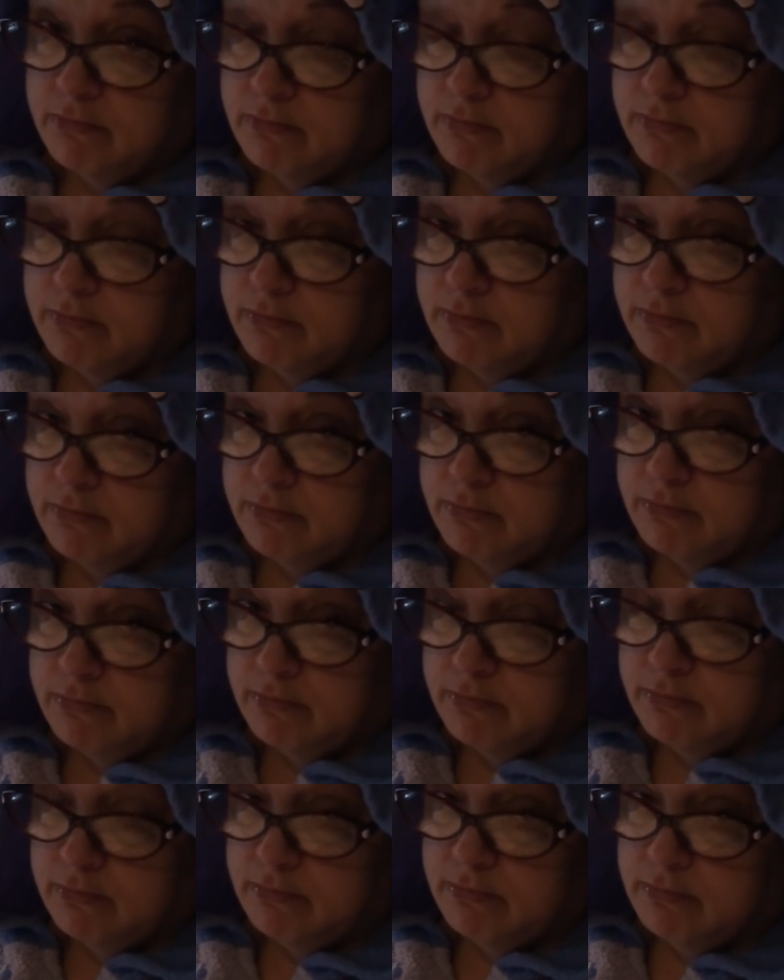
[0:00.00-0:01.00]
You look a little
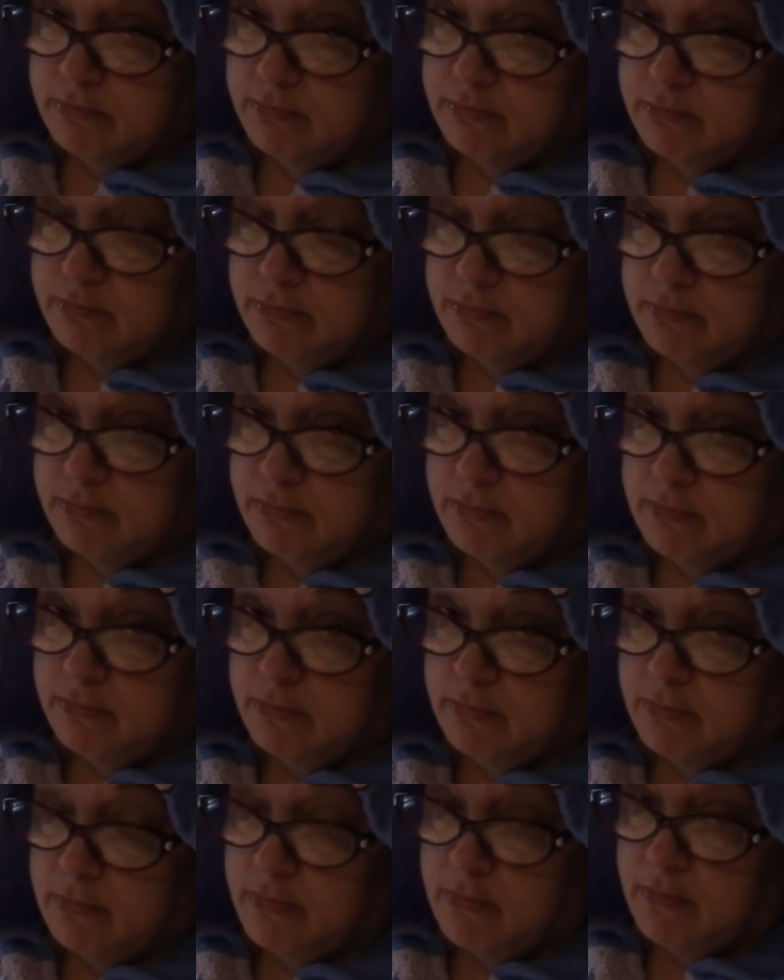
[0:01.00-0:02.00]
cold.
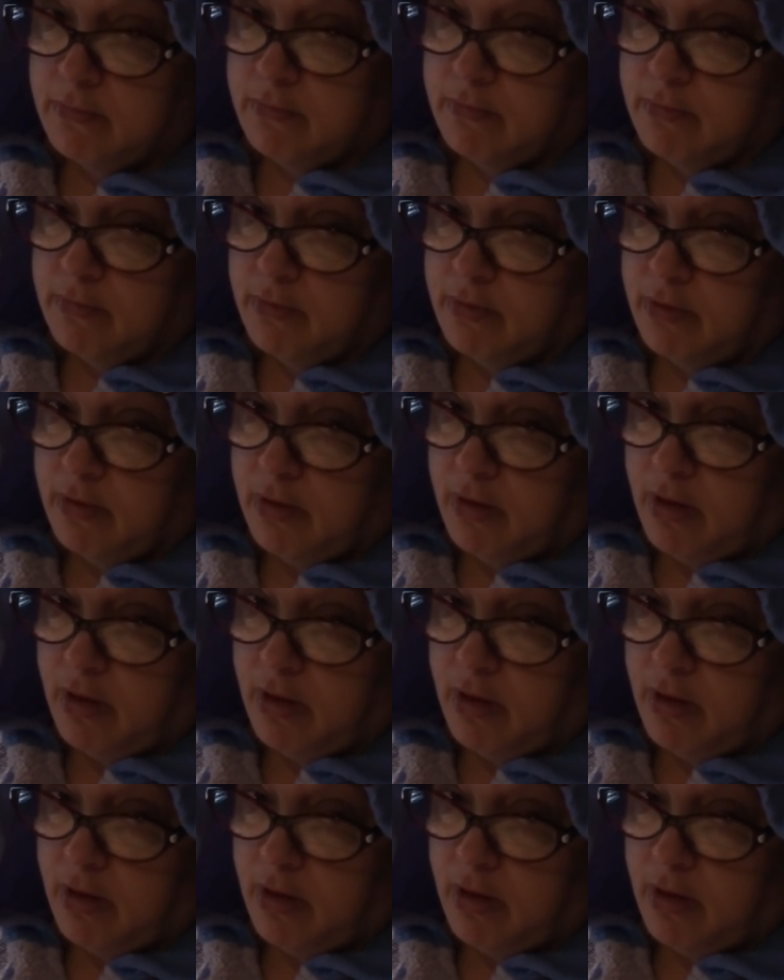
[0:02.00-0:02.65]
You're all blue.